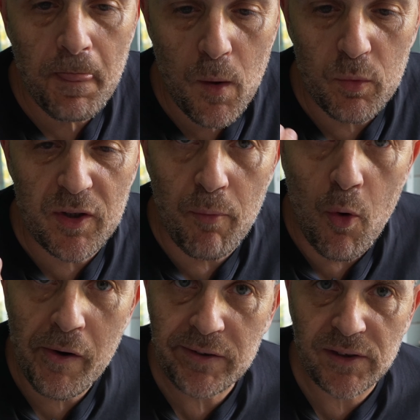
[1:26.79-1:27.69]
With the
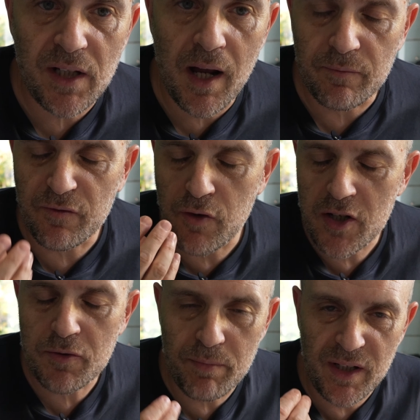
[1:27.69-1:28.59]
pork inside,
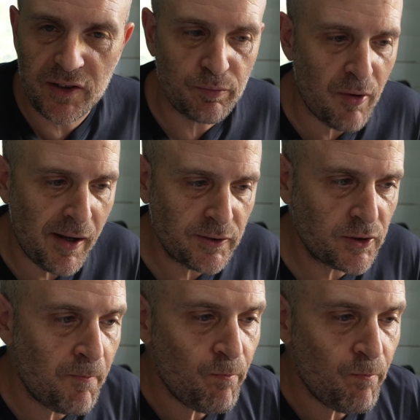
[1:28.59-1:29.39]
fresh bean sprouts.